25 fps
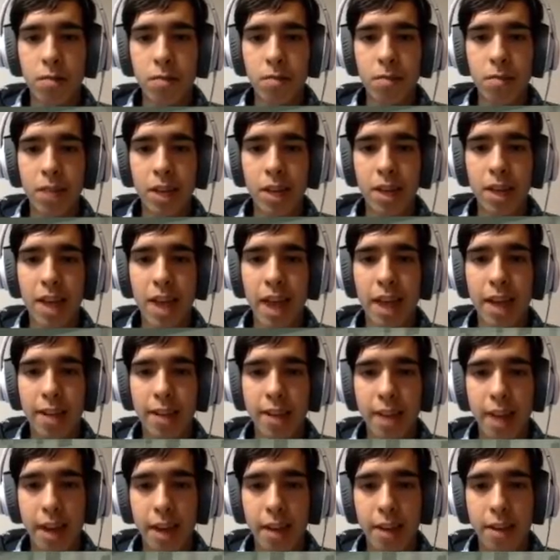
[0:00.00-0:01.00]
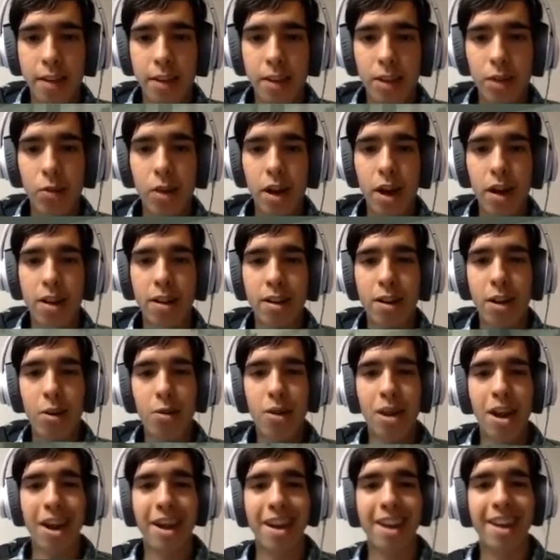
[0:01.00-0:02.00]
like that. Yeah, you got it.
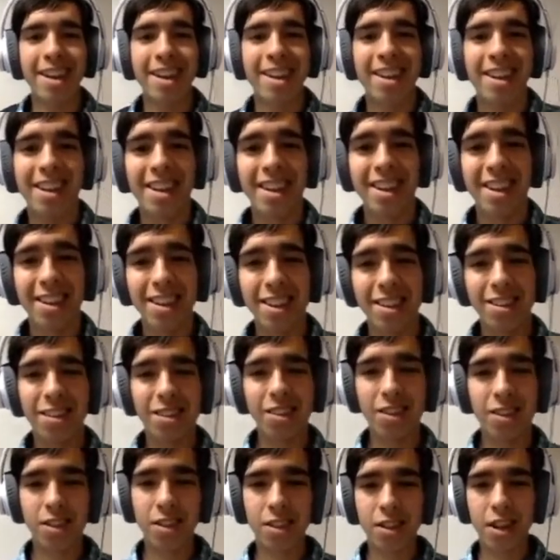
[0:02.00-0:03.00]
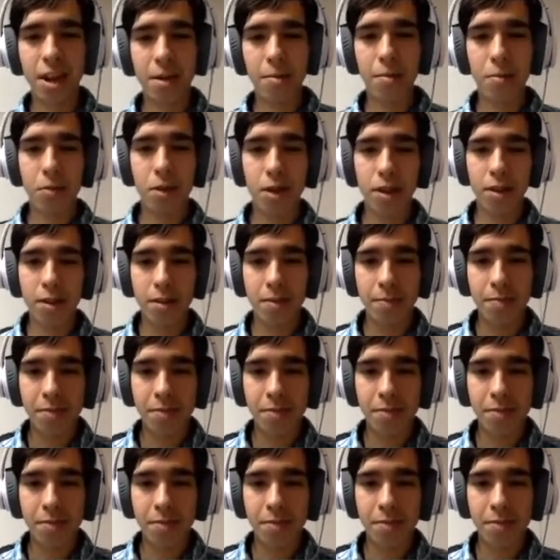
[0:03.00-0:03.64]
Okay, this is the top one.